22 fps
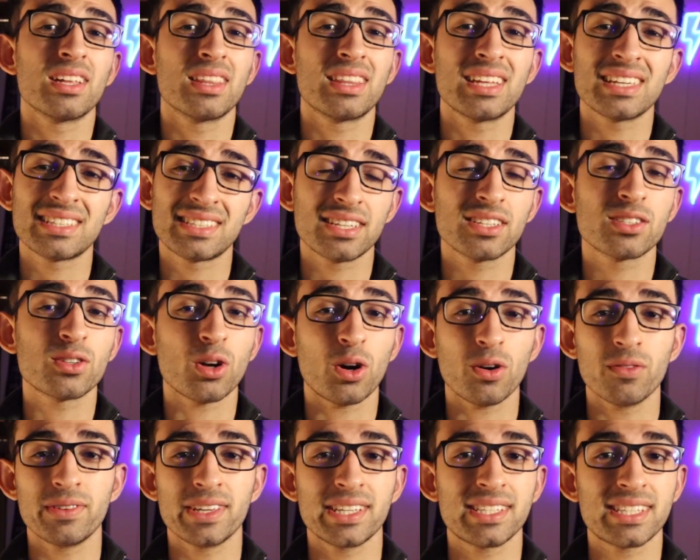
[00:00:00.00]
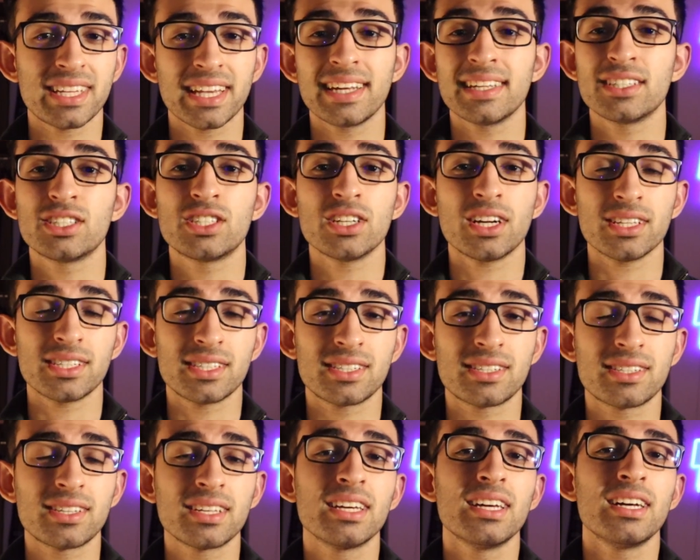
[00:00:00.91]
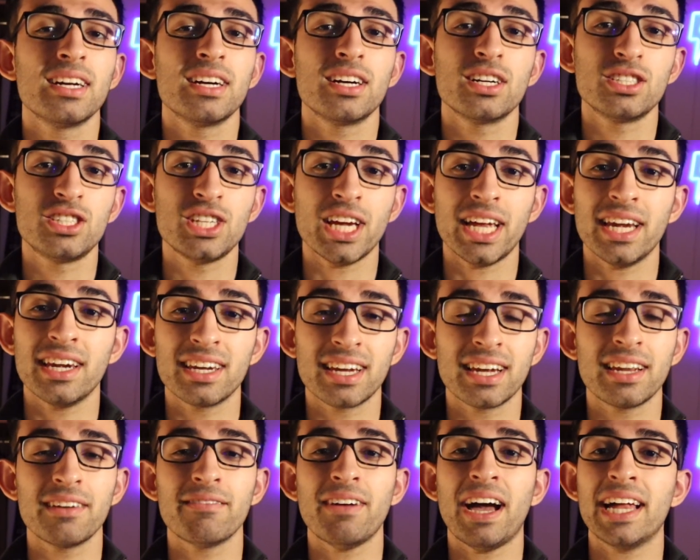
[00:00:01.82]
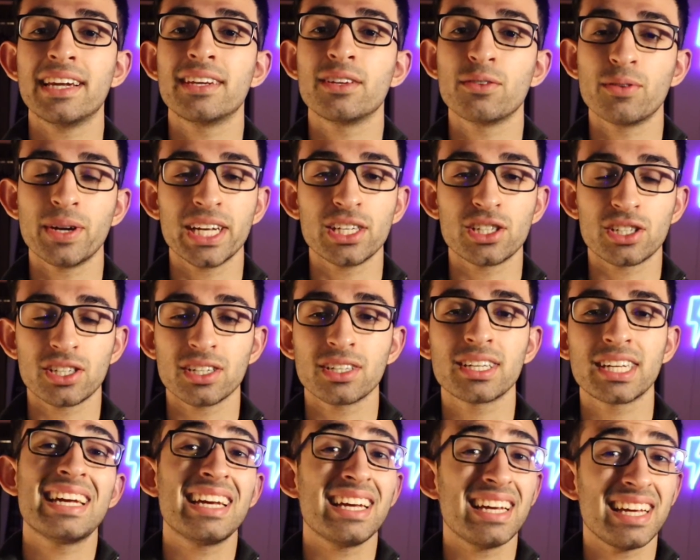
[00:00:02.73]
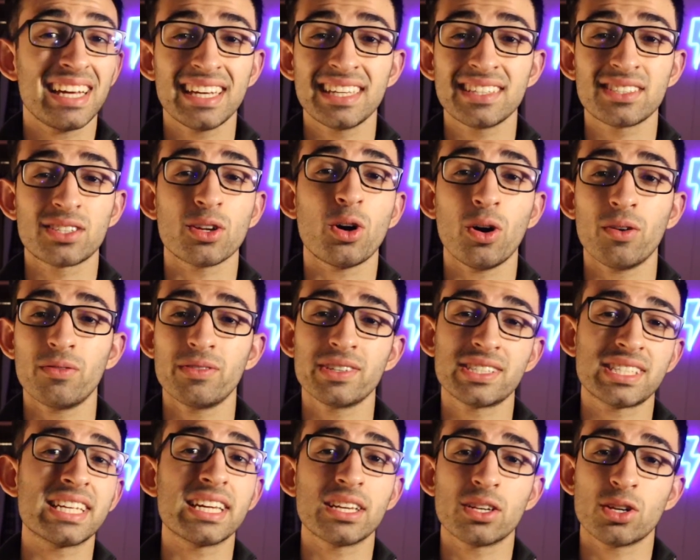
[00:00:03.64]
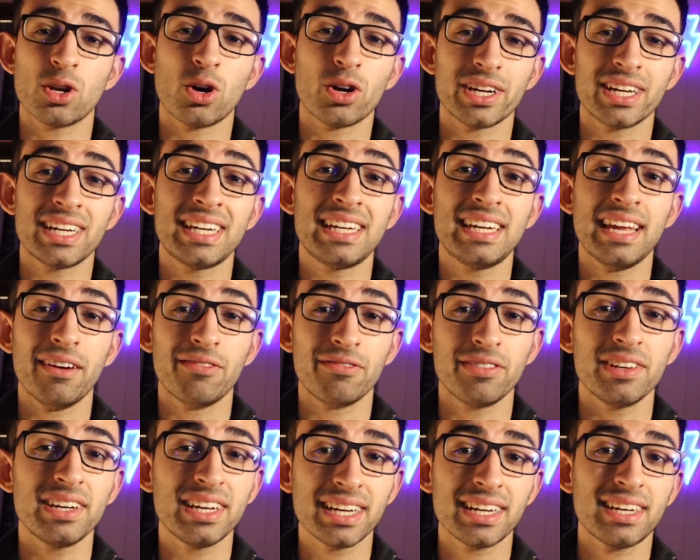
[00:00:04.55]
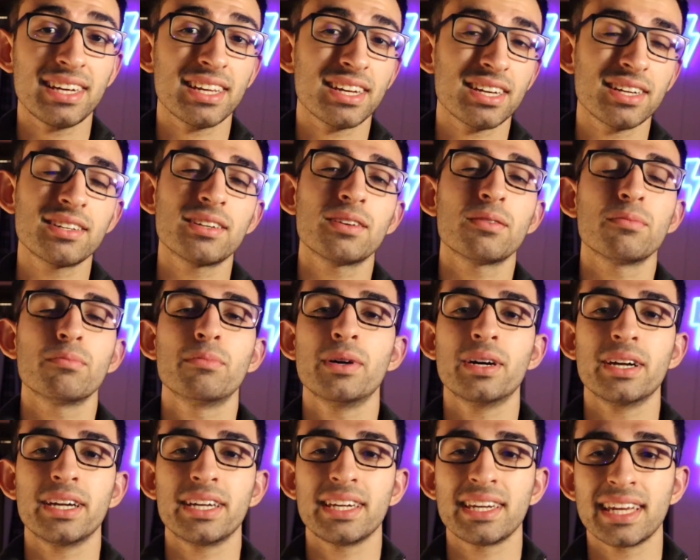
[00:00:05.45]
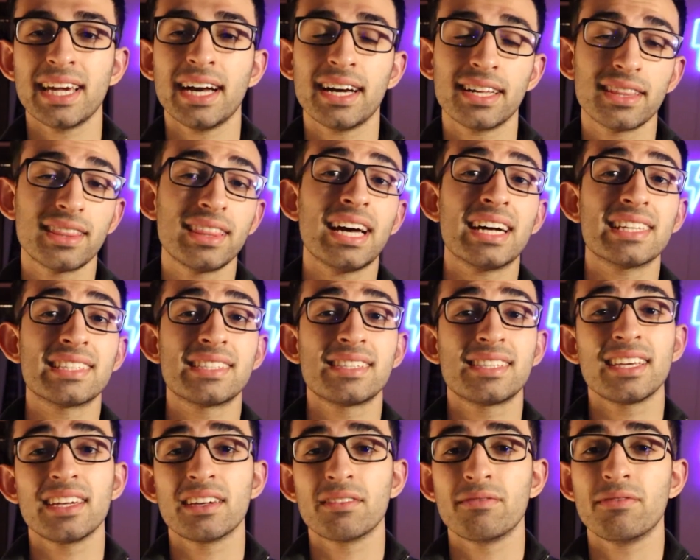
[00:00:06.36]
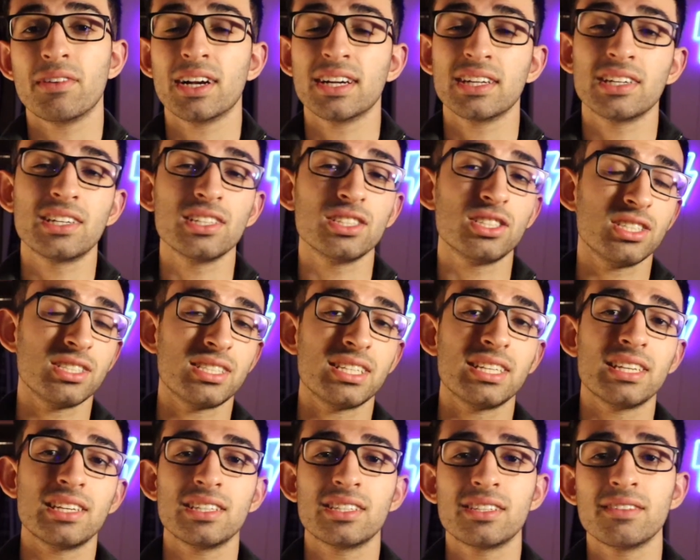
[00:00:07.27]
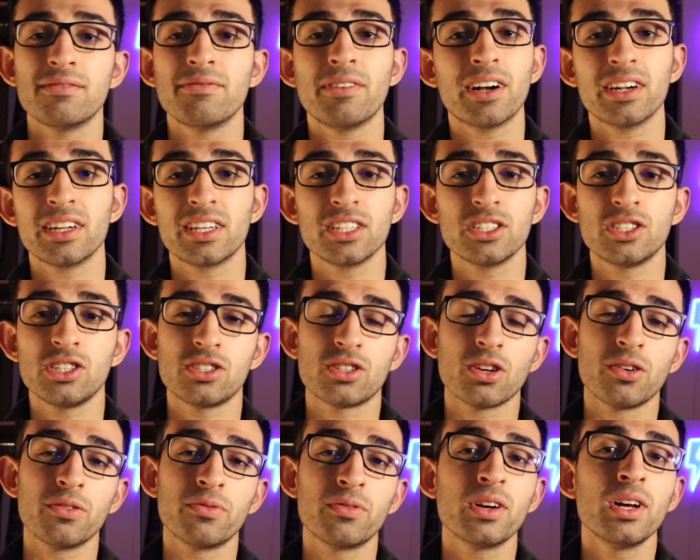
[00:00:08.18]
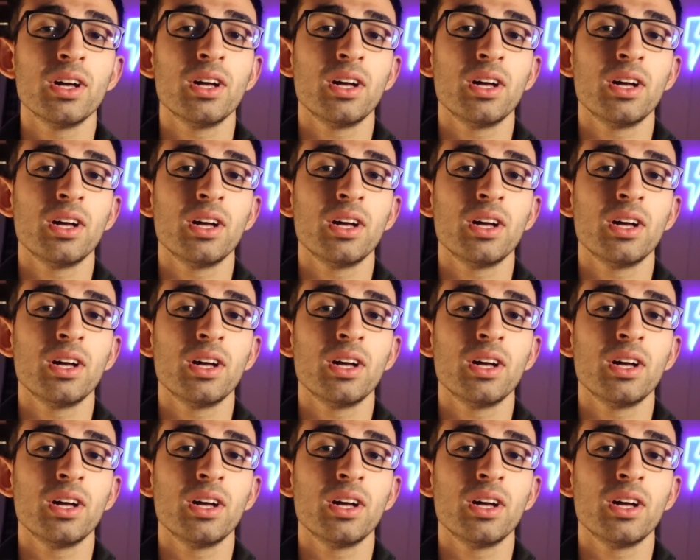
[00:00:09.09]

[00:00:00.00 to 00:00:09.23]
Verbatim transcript: This is obviously just a general evaluation. It is obviously not definite, but yeah, that's the advantages and disadvantages of